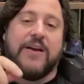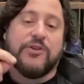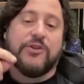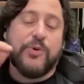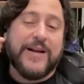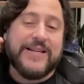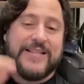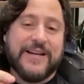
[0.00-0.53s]
to
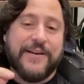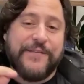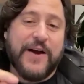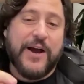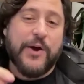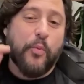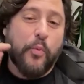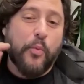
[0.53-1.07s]

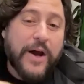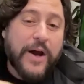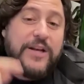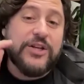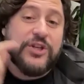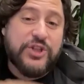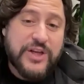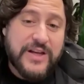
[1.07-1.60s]
identify what
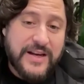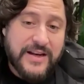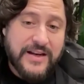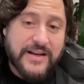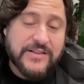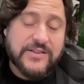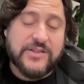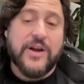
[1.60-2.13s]

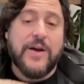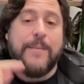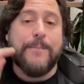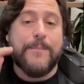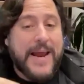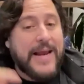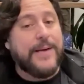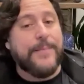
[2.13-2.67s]
genes
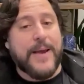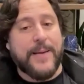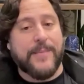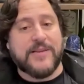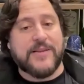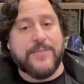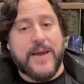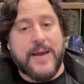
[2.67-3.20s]
made a
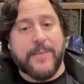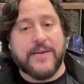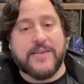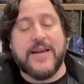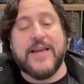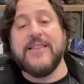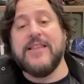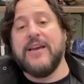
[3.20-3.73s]
mammoth.
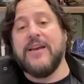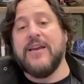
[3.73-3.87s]
And then